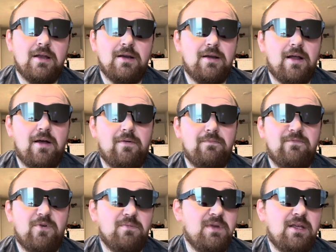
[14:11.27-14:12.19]
Now,
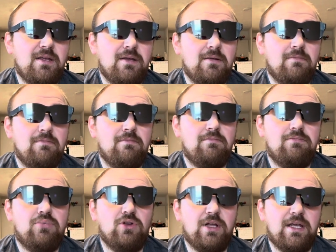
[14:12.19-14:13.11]
for me,
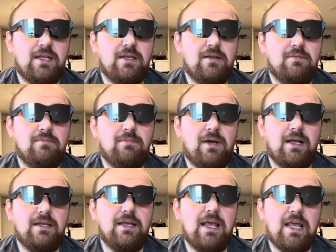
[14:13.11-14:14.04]
playing my
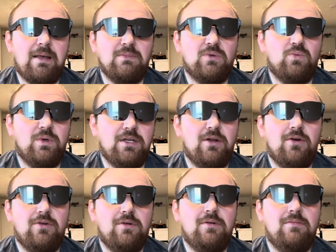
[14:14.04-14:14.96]
games
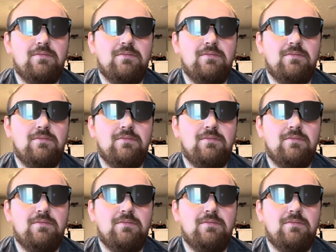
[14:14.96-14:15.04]
windowed